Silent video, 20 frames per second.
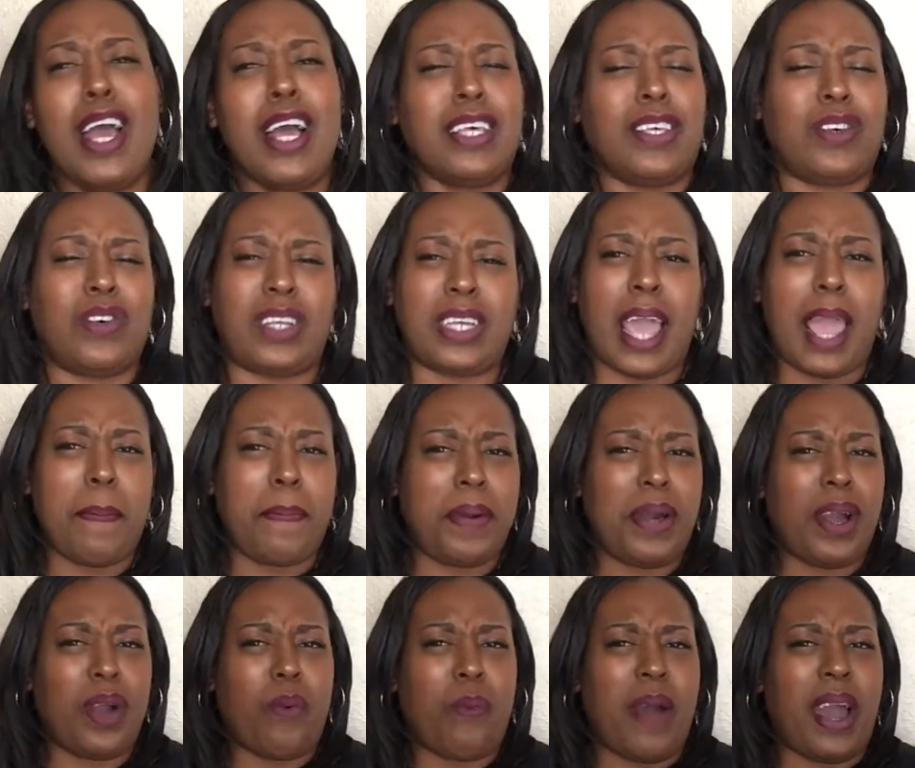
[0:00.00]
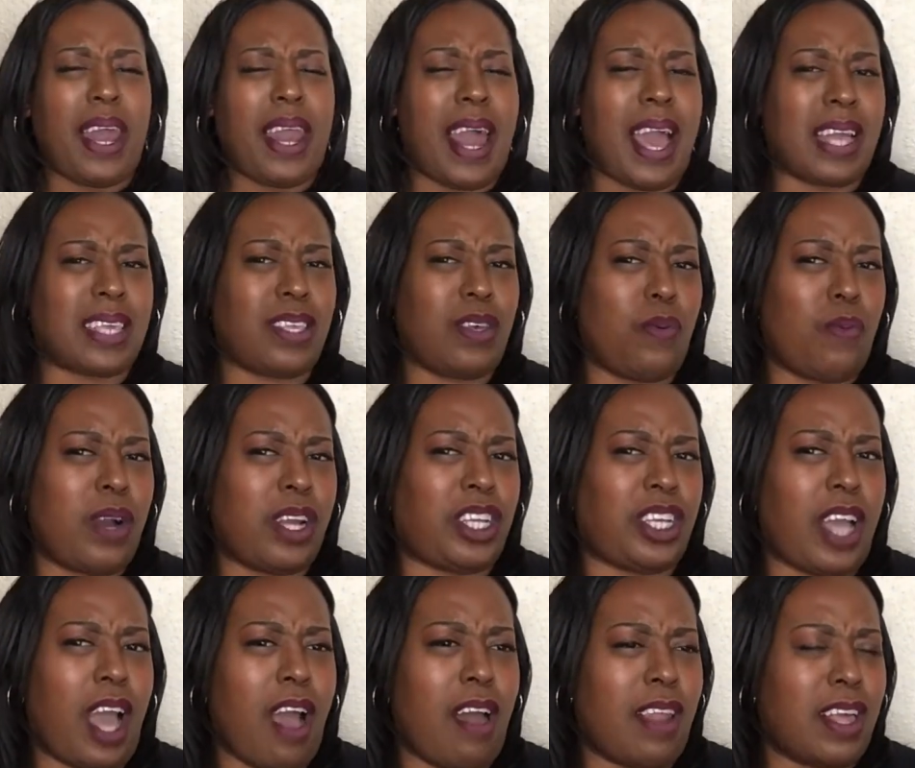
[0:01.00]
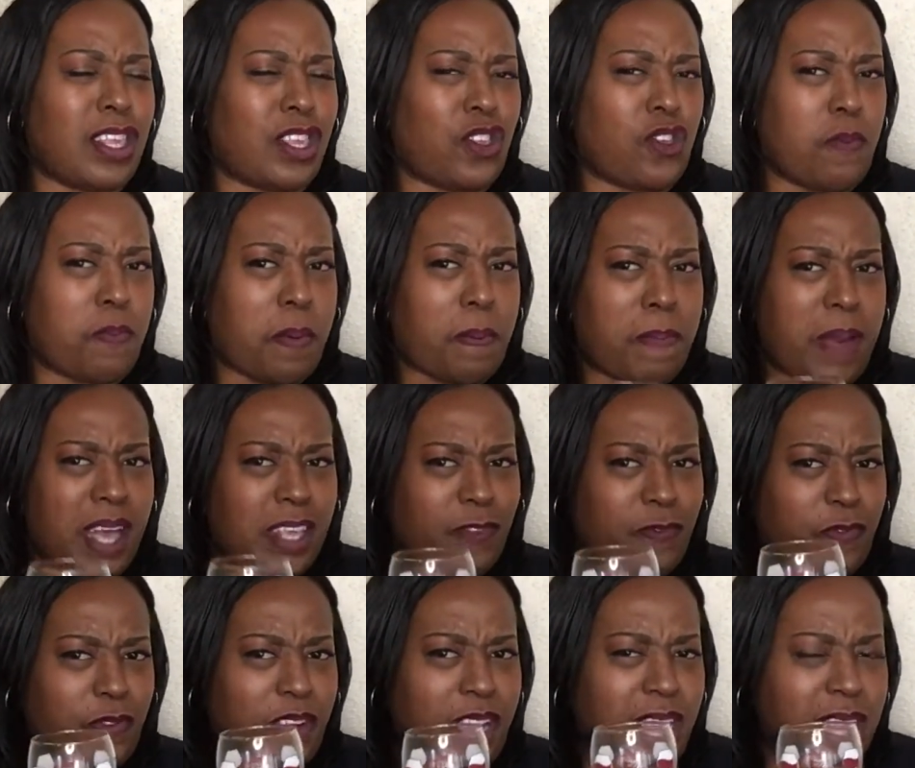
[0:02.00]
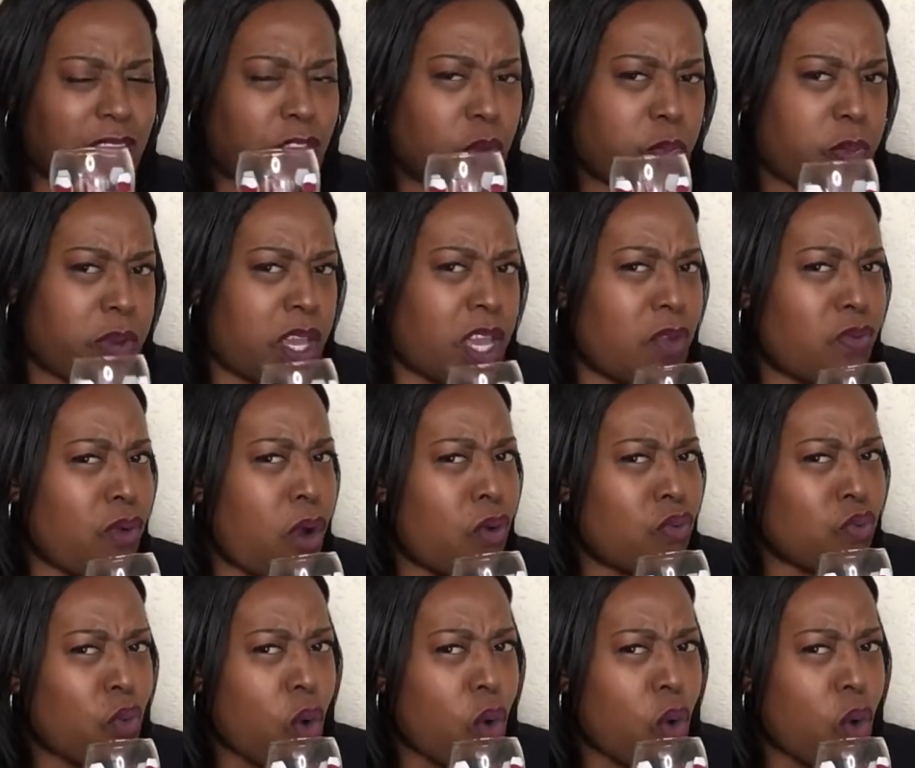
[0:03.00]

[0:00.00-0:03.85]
So J-Boog, what? Like, so what? Y'all are super best friends, superhero